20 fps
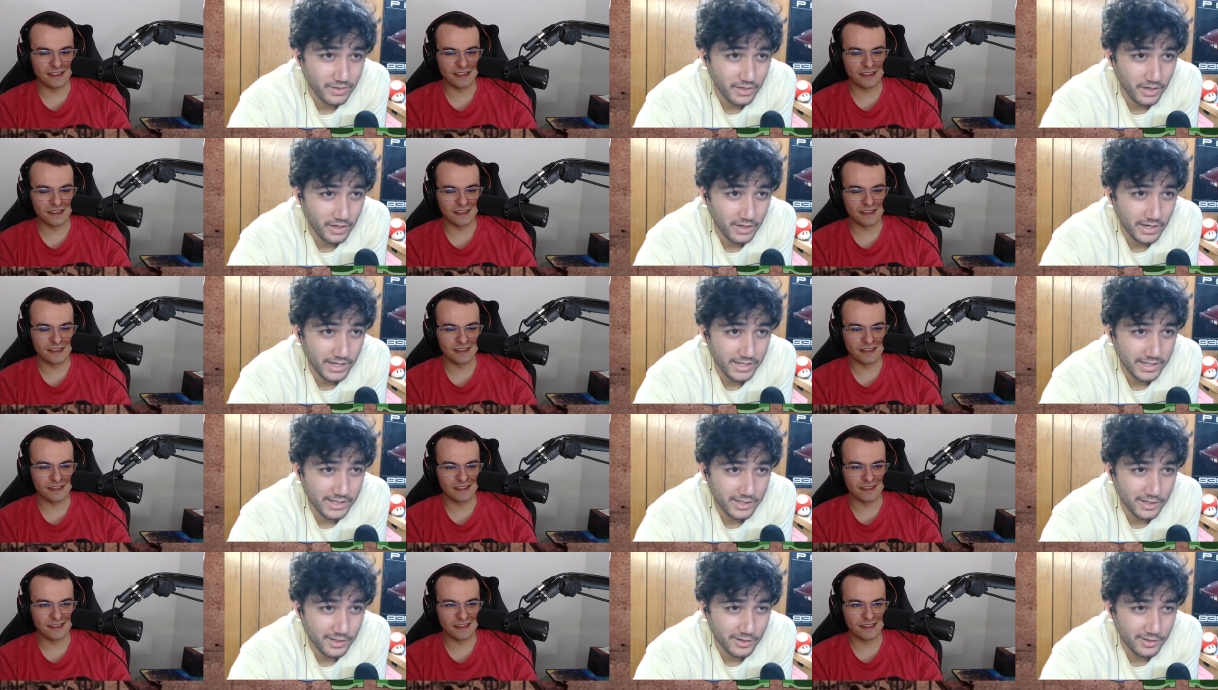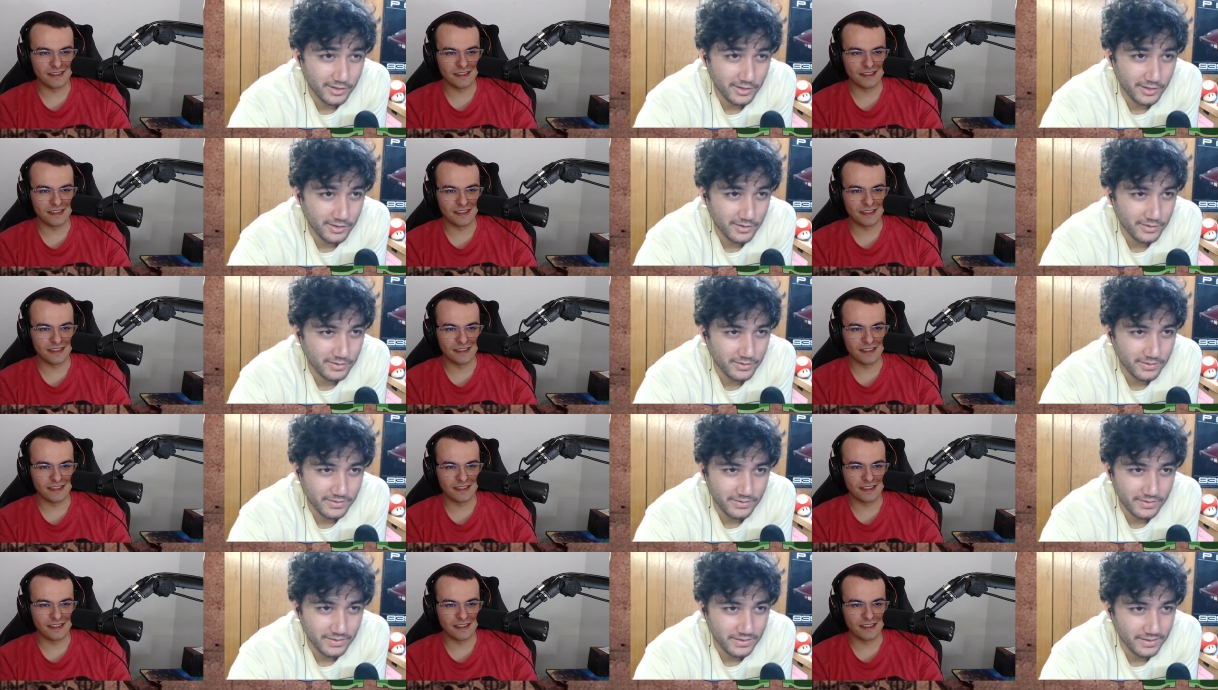Speaker 1: Alrighty, Kogo.
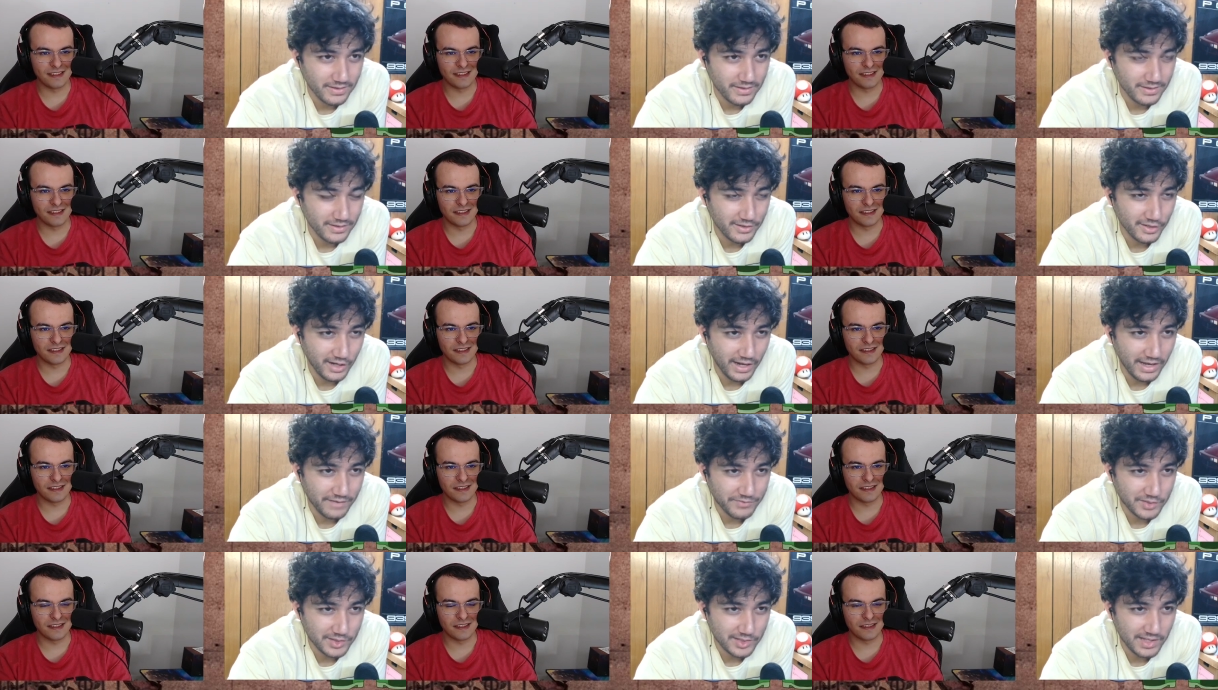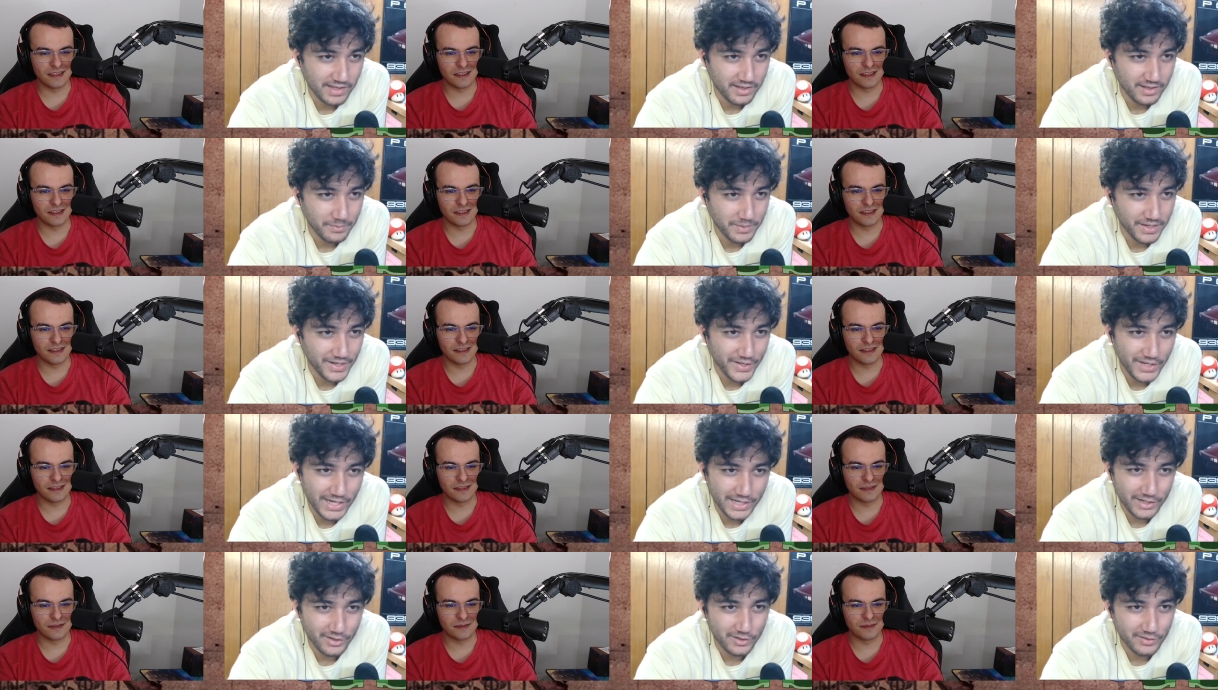You're gonna have to take him
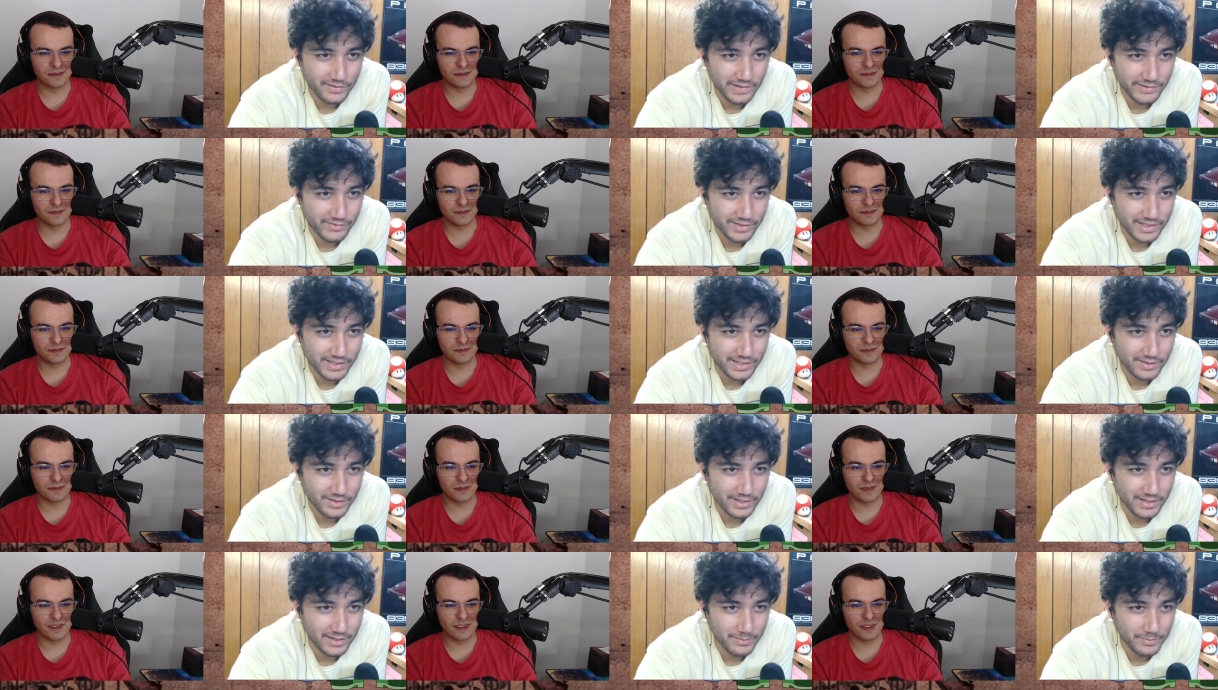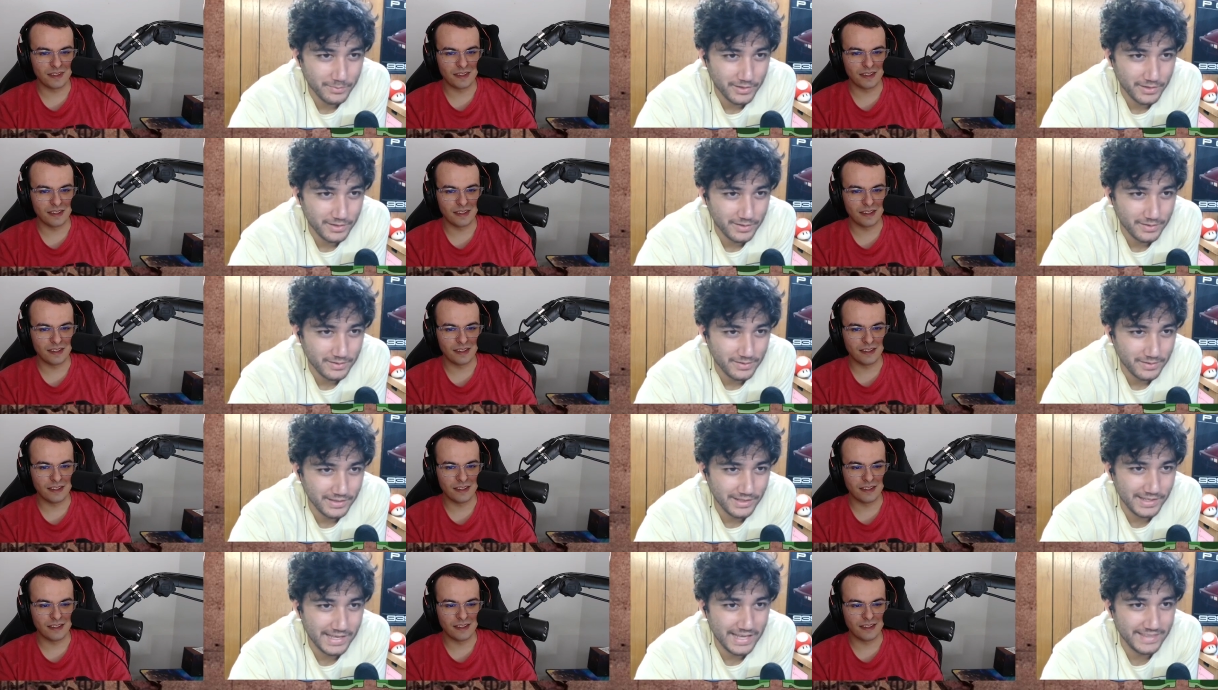out. I know you've never killed anybody,
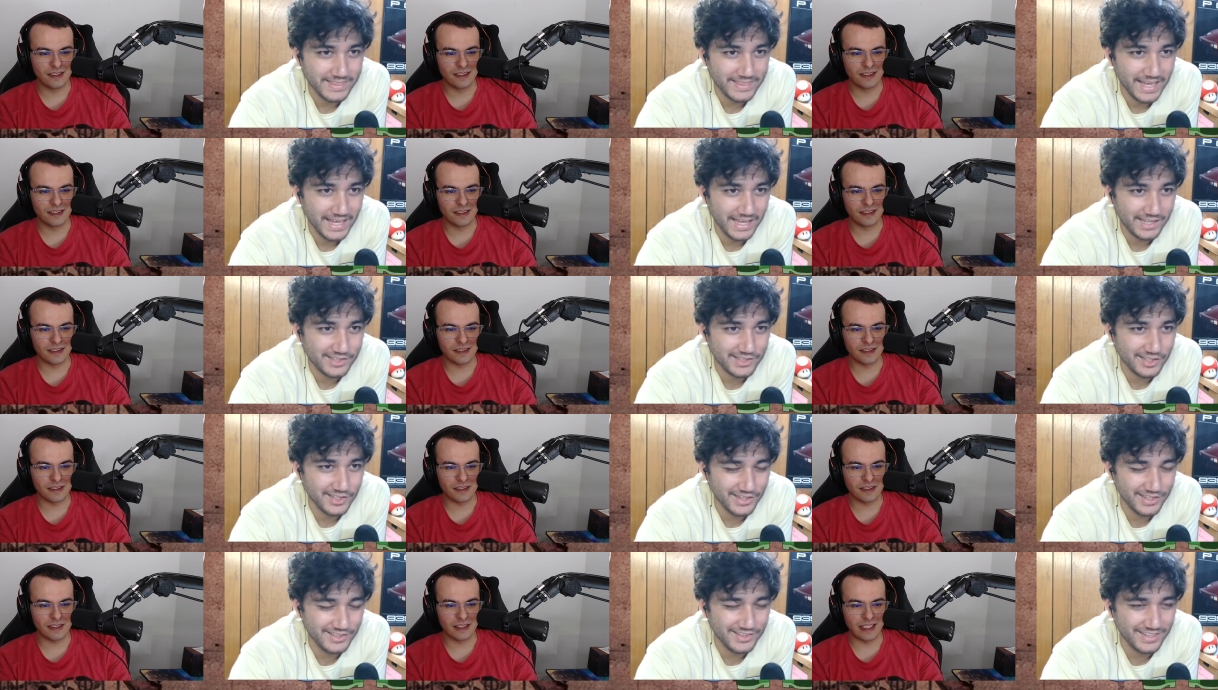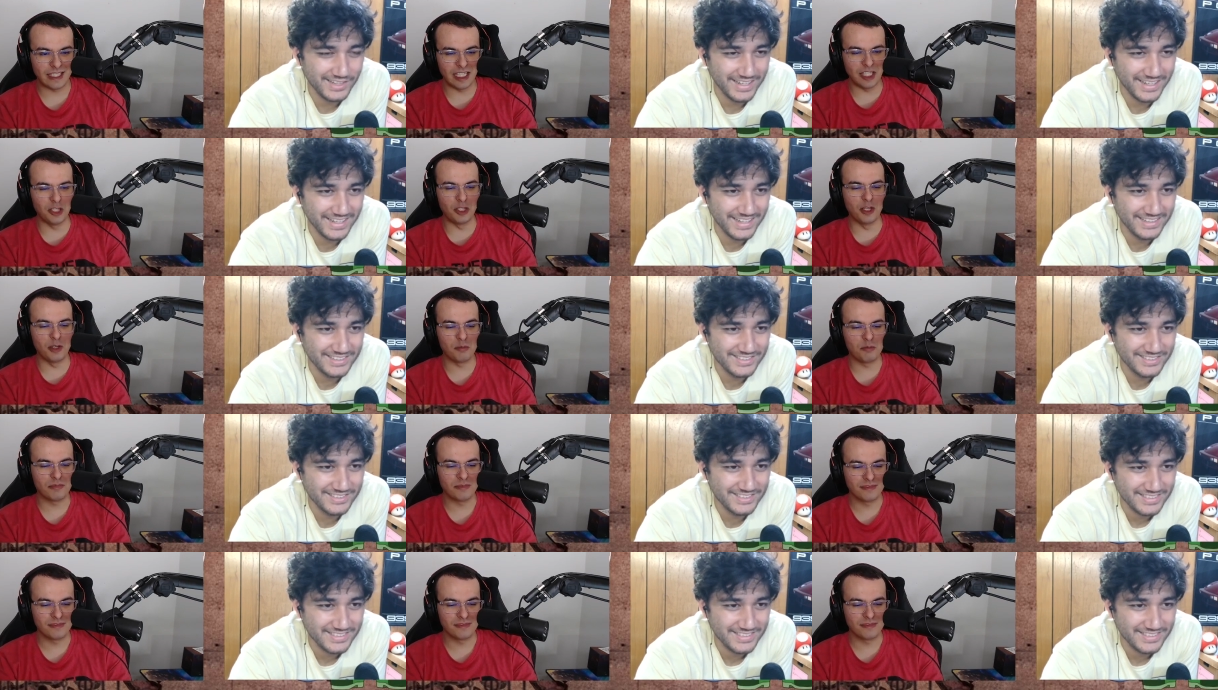but he had the X on his eyes.